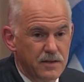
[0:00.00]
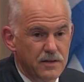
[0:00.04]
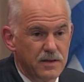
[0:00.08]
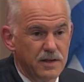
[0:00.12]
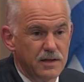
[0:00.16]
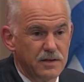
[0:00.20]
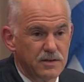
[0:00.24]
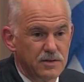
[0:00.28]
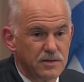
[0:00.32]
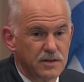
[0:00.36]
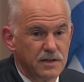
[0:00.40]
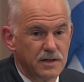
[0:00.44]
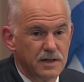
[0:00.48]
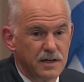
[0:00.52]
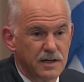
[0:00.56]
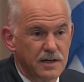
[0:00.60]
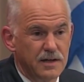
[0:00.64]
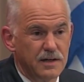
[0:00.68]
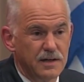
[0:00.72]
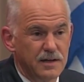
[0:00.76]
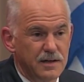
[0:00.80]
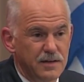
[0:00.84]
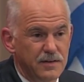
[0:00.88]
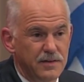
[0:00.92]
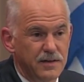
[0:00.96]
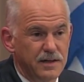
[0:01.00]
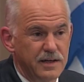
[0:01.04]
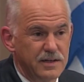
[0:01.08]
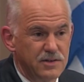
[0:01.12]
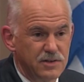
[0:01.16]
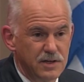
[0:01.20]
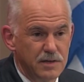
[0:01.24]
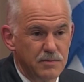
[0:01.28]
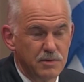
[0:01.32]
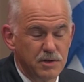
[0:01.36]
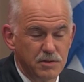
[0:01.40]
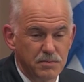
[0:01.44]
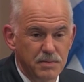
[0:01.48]
that they
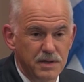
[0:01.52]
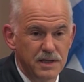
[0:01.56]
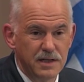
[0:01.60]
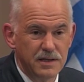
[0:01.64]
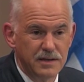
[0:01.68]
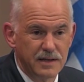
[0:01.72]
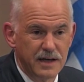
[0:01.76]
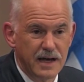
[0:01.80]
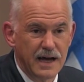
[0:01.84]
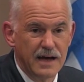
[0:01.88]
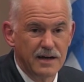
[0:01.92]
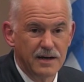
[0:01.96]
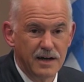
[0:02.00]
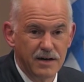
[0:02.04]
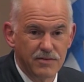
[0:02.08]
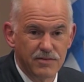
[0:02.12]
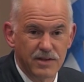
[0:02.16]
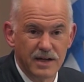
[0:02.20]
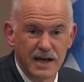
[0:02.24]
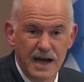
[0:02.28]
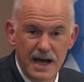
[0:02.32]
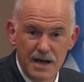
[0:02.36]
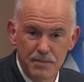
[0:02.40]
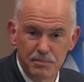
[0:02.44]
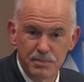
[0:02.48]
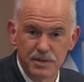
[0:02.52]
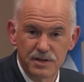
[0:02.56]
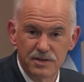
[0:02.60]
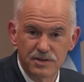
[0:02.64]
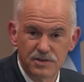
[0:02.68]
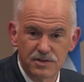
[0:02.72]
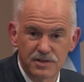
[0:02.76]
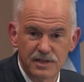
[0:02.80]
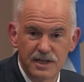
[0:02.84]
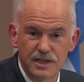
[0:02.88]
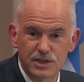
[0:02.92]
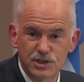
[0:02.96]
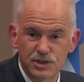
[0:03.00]
seem to be of the
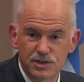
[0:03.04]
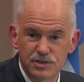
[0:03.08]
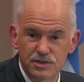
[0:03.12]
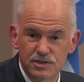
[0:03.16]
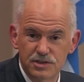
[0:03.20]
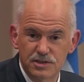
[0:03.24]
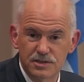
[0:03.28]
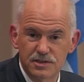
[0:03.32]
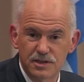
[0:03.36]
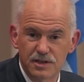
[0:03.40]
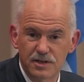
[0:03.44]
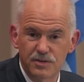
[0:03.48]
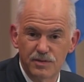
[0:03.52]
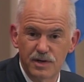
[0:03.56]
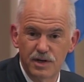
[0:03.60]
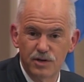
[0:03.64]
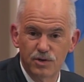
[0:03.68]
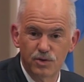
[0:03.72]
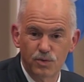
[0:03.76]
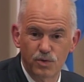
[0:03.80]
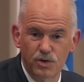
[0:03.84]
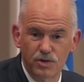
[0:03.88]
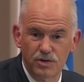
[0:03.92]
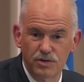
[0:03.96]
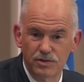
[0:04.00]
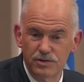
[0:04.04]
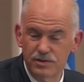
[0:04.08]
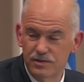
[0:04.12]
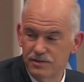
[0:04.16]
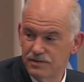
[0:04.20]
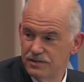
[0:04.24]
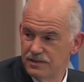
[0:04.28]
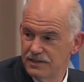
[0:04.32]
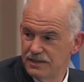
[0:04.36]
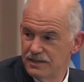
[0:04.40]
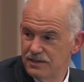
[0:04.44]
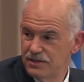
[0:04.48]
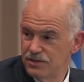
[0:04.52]
happiest nations around the world,
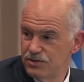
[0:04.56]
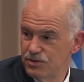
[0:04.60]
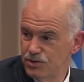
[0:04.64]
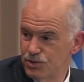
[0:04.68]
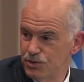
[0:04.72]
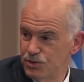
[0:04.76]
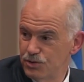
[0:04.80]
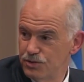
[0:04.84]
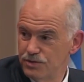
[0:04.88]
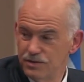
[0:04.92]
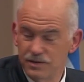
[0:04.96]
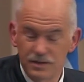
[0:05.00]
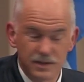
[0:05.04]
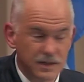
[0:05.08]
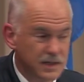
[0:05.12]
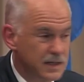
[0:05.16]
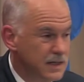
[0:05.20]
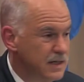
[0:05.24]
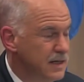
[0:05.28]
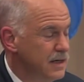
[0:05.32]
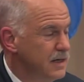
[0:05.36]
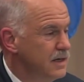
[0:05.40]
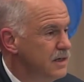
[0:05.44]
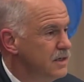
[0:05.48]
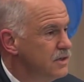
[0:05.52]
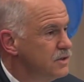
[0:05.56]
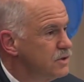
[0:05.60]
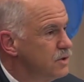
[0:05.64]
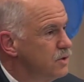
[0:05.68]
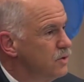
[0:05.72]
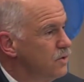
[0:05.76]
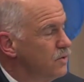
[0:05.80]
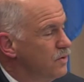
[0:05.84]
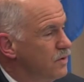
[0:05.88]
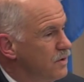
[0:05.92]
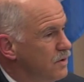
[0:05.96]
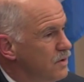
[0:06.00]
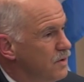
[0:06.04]
too.
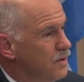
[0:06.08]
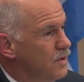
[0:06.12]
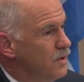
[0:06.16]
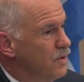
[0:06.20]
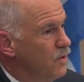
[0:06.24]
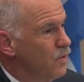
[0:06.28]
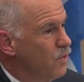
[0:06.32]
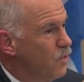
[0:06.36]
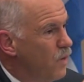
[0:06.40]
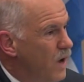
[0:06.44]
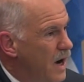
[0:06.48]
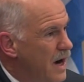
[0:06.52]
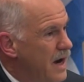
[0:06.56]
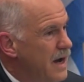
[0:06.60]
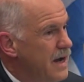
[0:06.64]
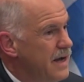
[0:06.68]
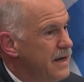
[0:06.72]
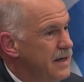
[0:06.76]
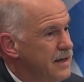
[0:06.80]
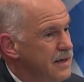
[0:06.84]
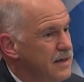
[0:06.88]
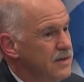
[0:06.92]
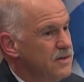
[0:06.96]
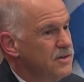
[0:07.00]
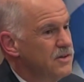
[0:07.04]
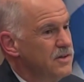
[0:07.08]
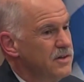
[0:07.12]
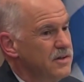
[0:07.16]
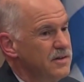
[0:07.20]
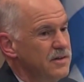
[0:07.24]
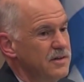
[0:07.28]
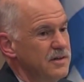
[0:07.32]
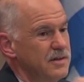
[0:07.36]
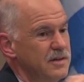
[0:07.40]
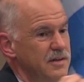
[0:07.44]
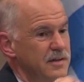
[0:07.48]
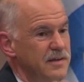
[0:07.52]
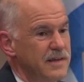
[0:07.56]
So why is
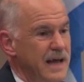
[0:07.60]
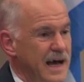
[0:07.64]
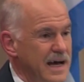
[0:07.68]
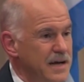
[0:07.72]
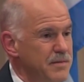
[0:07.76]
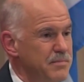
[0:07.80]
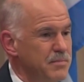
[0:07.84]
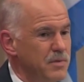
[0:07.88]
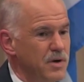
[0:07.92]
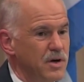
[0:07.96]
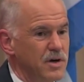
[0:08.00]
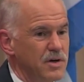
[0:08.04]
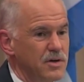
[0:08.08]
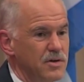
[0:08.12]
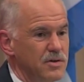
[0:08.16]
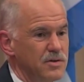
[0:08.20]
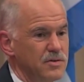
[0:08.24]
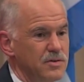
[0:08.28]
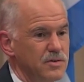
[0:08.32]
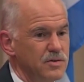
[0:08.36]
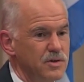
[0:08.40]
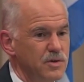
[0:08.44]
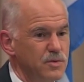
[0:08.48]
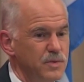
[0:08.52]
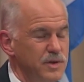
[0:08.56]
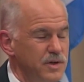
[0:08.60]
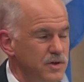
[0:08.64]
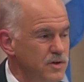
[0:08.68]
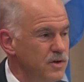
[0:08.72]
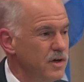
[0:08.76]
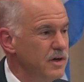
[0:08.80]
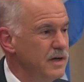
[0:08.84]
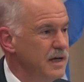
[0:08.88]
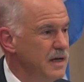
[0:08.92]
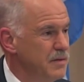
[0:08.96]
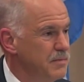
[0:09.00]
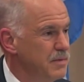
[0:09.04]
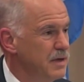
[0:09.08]
it that model that we do
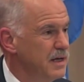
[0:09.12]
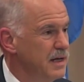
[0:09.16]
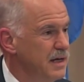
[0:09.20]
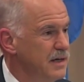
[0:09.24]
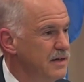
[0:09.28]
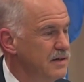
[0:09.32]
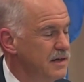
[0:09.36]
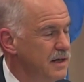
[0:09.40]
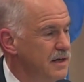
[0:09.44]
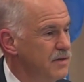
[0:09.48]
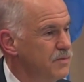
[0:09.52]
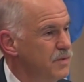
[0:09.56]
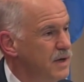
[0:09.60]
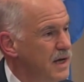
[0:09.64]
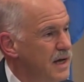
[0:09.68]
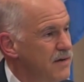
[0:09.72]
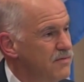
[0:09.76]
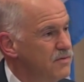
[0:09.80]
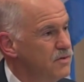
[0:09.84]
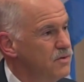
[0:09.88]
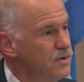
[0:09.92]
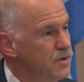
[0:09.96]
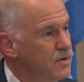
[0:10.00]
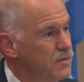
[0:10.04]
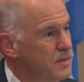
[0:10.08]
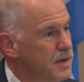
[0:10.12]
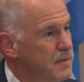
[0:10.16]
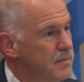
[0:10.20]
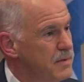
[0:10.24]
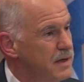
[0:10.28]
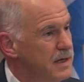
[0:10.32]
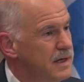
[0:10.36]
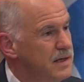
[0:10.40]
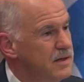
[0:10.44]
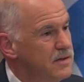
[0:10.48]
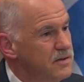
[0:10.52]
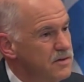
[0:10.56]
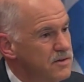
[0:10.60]
not emulate, and we have to
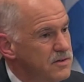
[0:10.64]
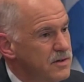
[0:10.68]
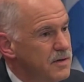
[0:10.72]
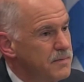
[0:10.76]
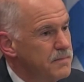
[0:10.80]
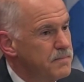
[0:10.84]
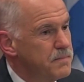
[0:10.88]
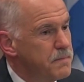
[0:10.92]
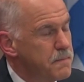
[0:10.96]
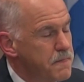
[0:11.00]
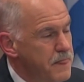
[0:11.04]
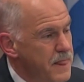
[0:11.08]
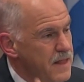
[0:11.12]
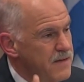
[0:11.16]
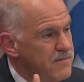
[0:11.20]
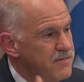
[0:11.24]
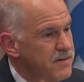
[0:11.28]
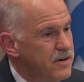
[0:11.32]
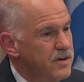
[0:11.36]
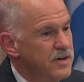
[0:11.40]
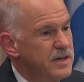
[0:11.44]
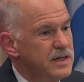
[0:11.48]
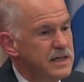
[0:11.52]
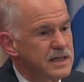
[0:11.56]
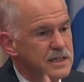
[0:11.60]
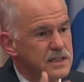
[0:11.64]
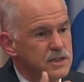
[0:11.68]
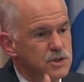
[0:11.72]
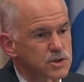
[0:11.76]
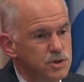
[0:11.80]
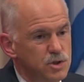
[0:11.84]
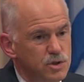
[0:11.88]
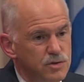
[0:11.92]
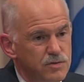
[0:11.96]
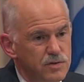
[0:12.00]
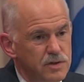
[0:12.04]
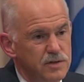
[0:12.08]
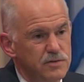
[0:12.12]
emulate some very
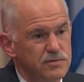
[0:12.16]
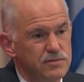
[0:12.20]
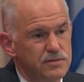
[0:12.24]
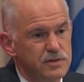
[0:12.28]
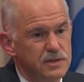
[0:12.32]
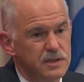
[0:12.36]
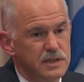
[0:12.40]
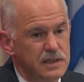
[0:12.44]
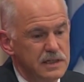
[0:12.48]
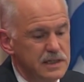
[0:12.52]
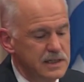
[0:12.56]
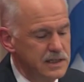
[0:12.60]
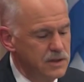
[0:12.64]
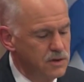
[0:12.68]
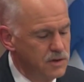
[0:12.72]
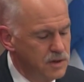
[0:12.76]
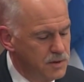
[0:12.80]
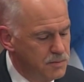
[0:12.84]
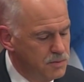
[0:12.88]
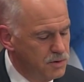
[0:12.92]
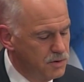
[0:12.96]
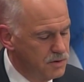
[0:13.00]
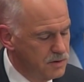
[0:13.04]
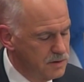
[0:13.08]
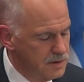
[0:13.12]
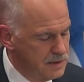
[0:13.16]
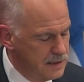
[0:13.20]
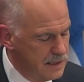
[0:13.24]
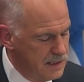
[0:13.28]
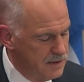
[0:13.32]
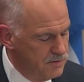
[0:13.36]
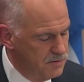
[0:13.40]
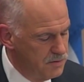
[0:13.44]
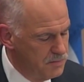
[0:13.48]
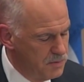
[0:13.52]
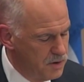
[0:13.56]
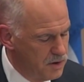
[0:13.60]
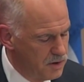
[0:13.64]
conservative neoliberal
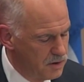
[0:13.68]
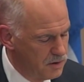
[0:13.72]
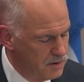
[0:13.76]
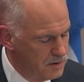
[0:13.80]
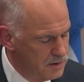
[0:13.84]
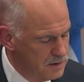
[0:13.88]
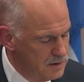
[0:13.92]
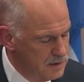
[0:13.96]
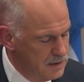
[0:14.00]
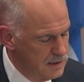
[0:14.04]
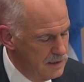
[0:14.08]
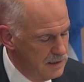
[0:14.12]
kind of a model?